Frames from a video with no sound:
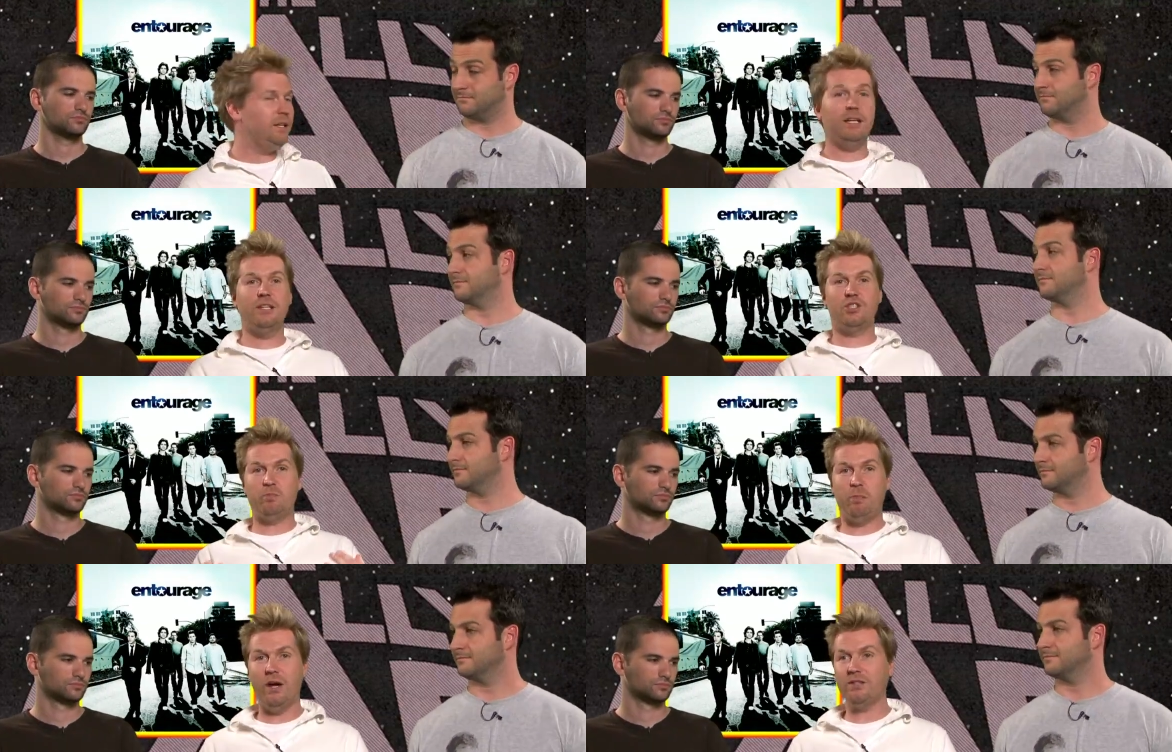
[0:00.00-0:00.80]
Speaker 1: is
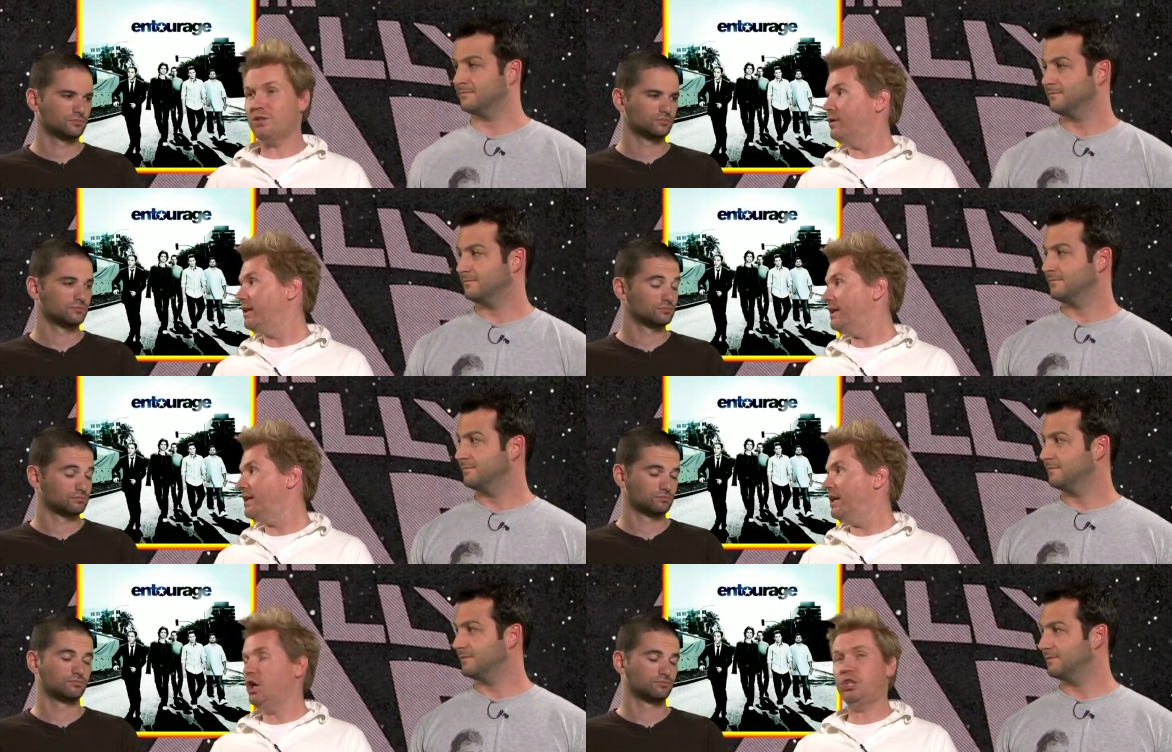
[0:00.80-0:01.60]

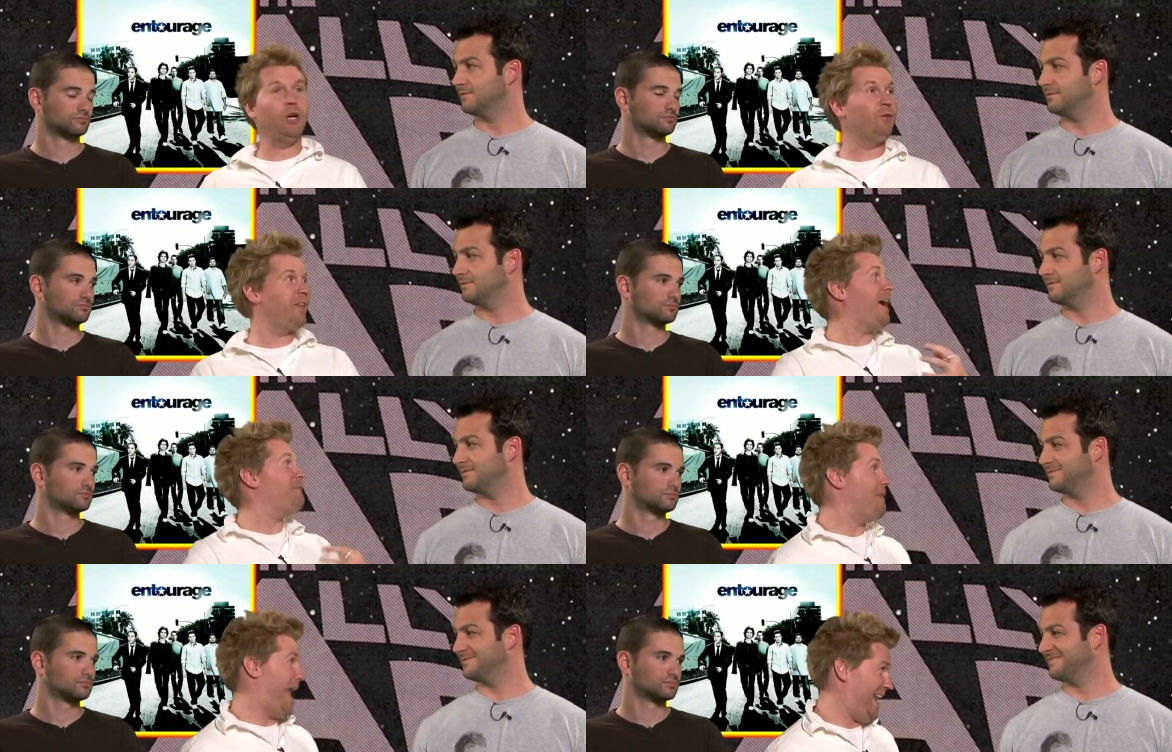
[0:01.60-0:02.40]
sponsoring a show that I
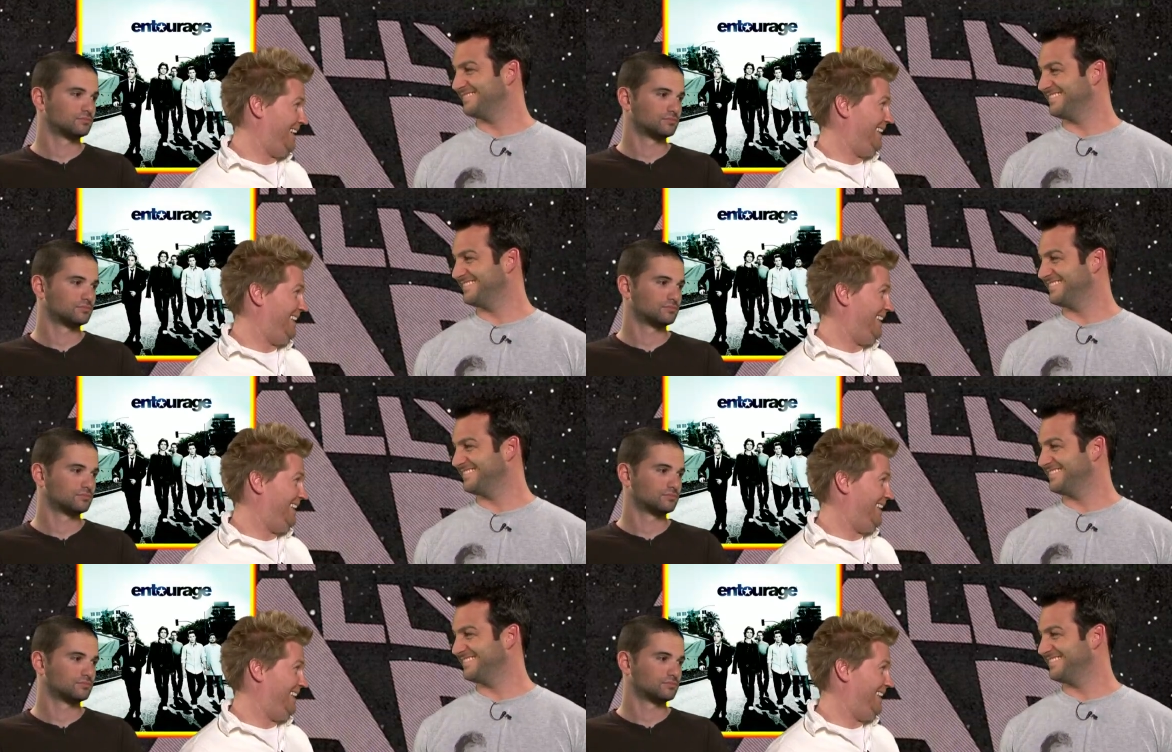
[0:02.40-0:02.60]
make.